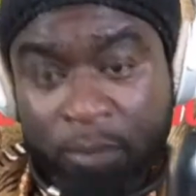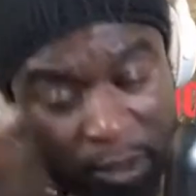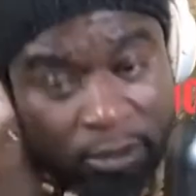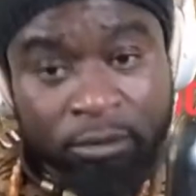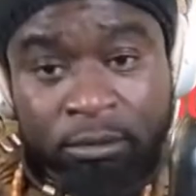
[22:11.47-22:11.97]

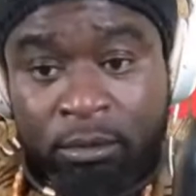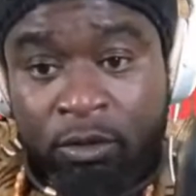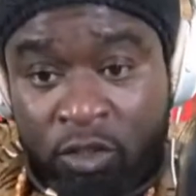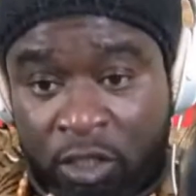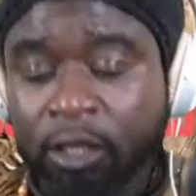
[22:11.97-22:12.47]
but
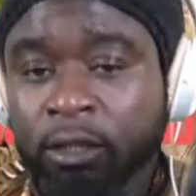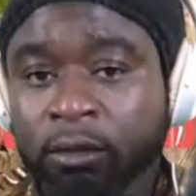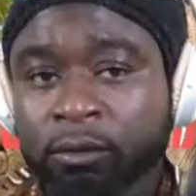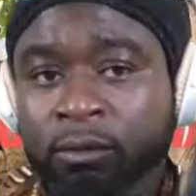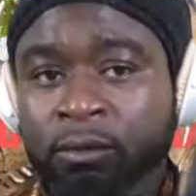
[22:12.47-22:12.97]

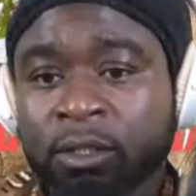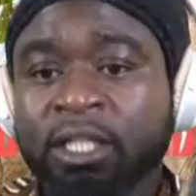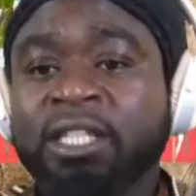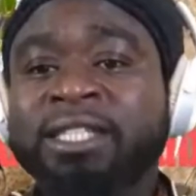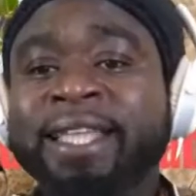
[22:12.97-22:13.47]
still
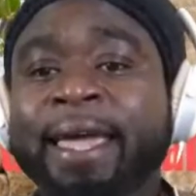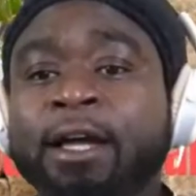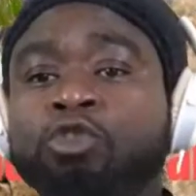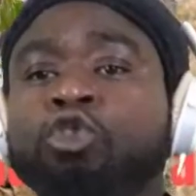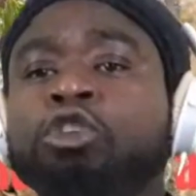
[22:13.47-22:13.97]
it is
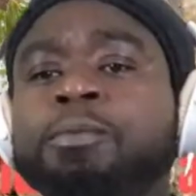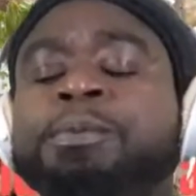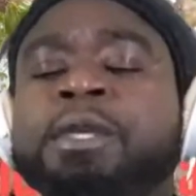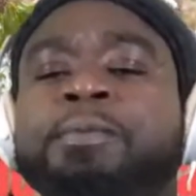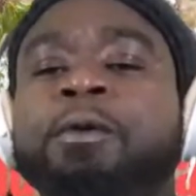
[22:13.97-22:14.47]
there. So the
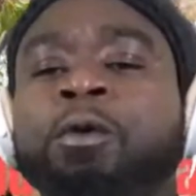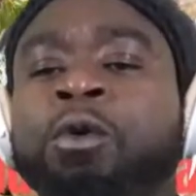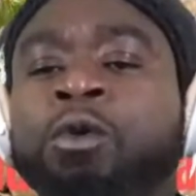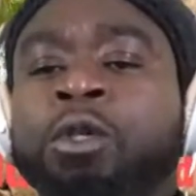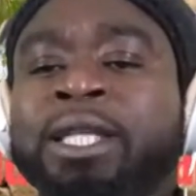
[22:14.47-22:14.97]

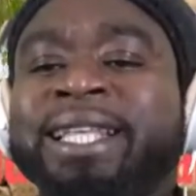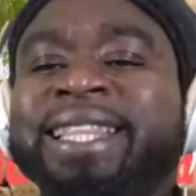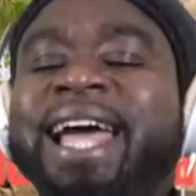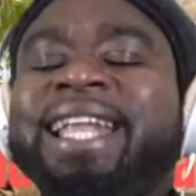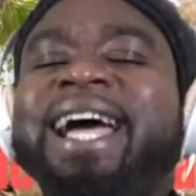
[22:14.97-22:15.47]
people
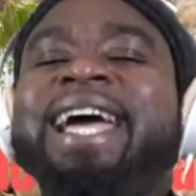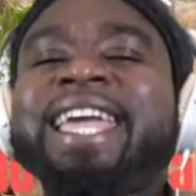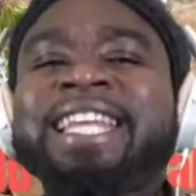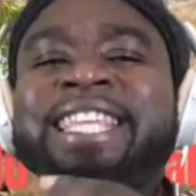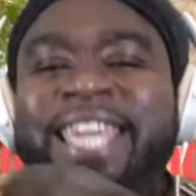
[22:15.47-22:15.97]
that are
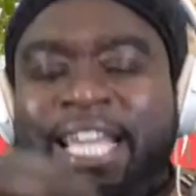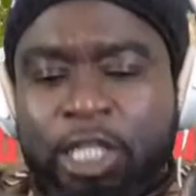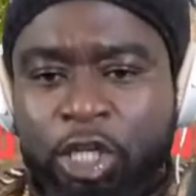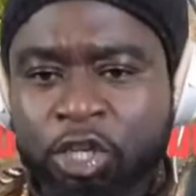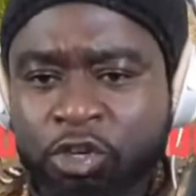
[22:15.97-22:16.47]

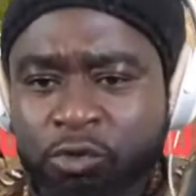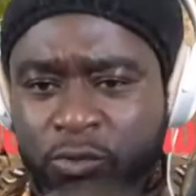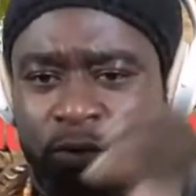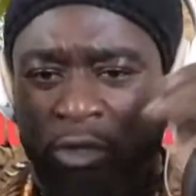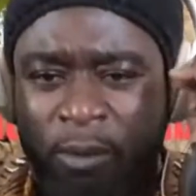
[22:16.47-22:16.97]
engaging
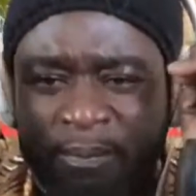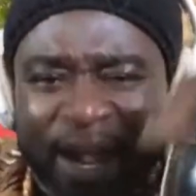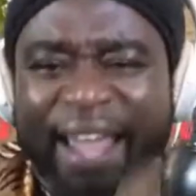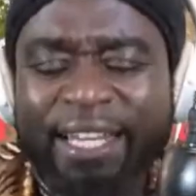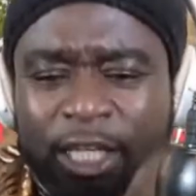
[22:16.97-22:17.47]
your
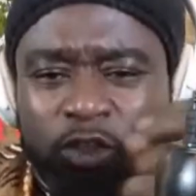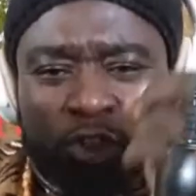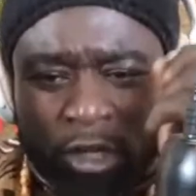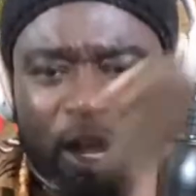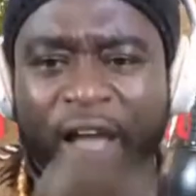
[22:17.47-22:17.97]
mind
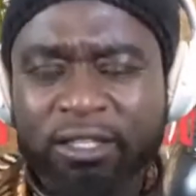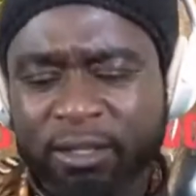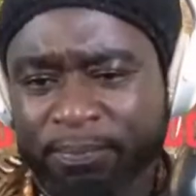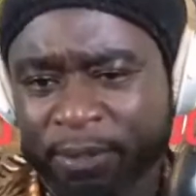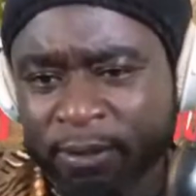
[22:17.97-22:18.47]
into
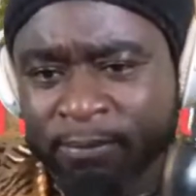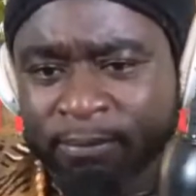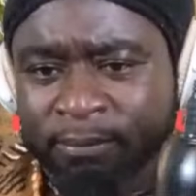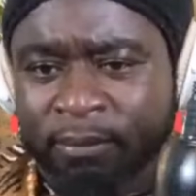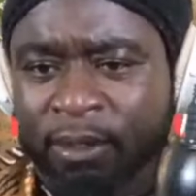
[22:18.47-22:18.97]
gossips,
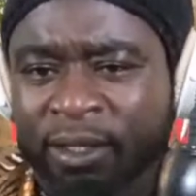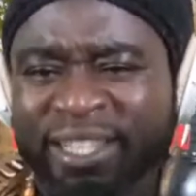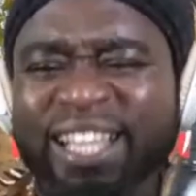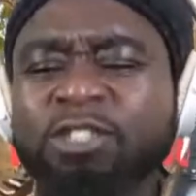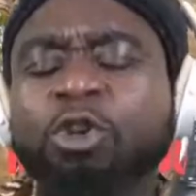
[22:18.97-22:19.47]

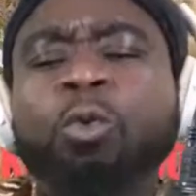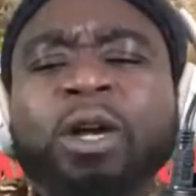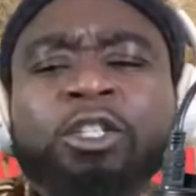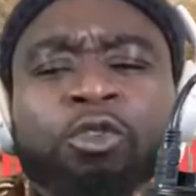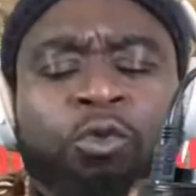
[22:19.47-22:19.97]
that's not
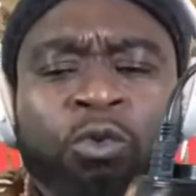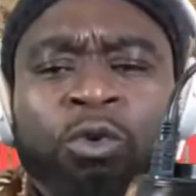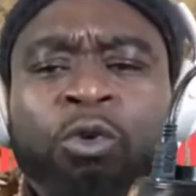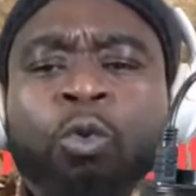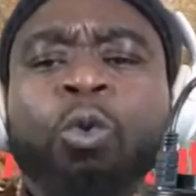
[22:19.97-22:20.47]
what
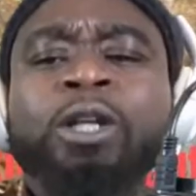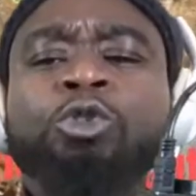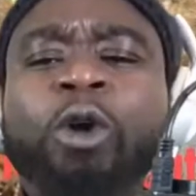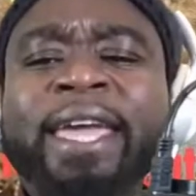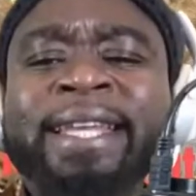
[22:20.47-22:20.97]
you
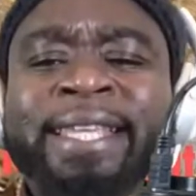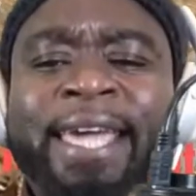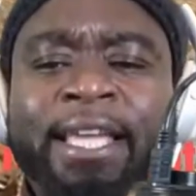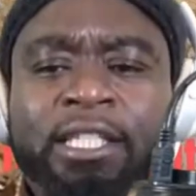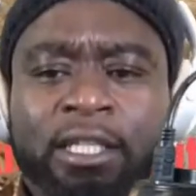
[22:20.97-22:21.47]
want to
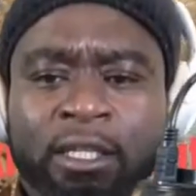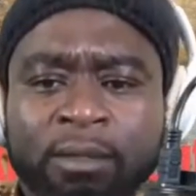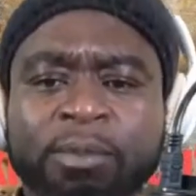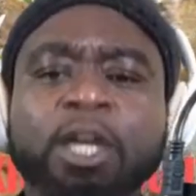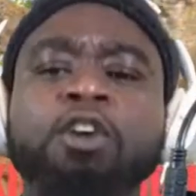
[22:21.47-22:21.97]
engage
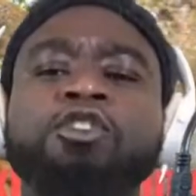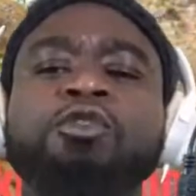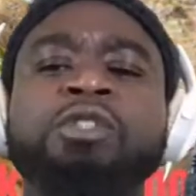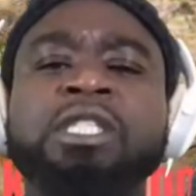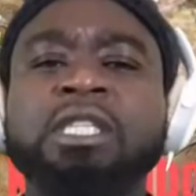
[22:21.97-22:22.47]
in, because
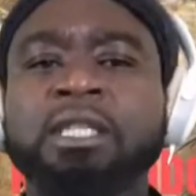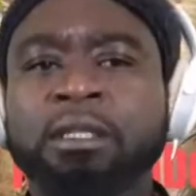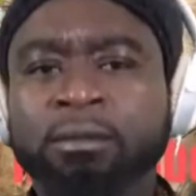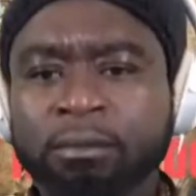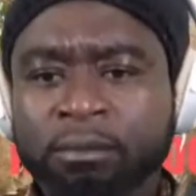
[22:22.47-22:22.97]
you
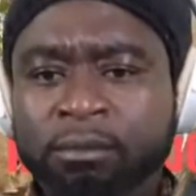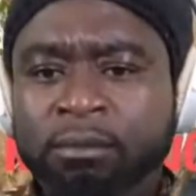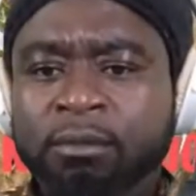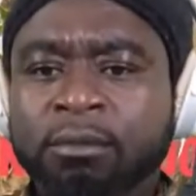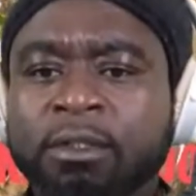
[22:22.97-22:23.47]
see,
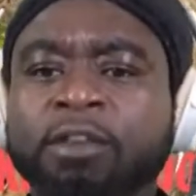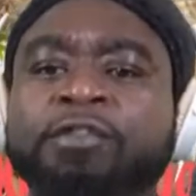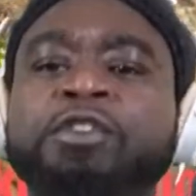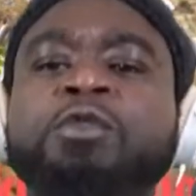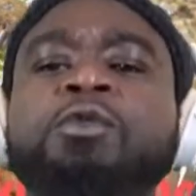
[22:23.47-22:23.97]

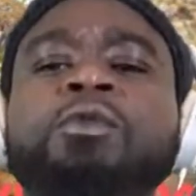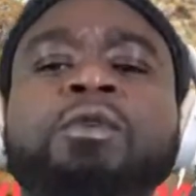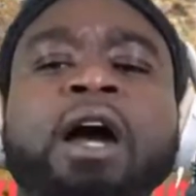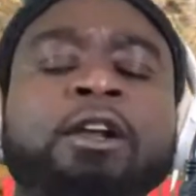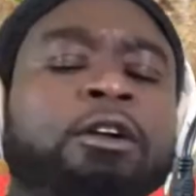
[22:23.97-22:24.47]
if
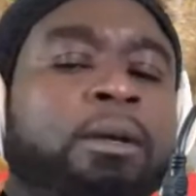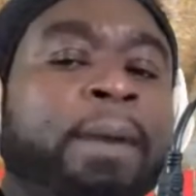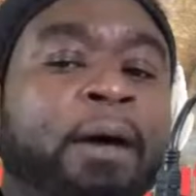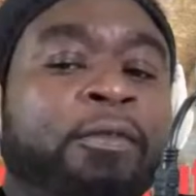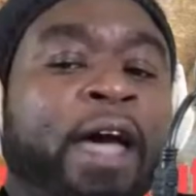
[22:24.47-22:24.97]
you are not
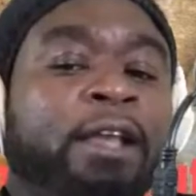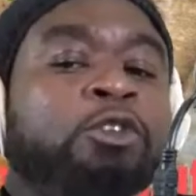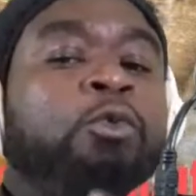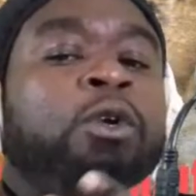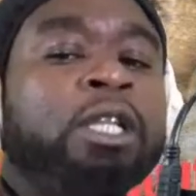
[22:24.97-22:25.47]
about that,
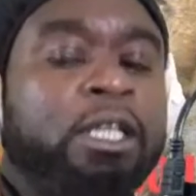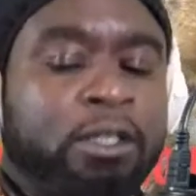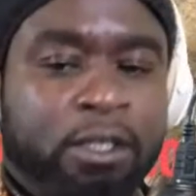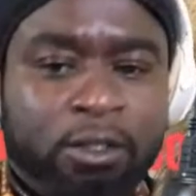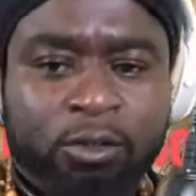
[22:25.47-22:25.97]
you won't
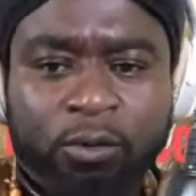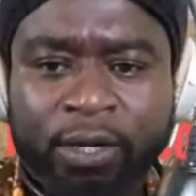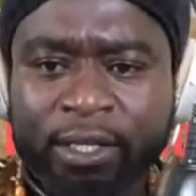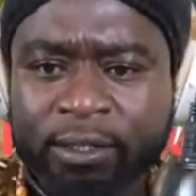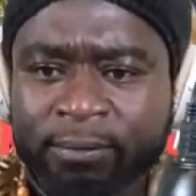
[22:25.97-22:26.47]
listen
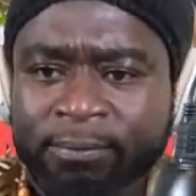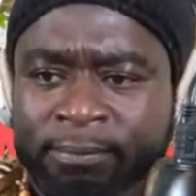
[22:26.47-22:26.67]
to it.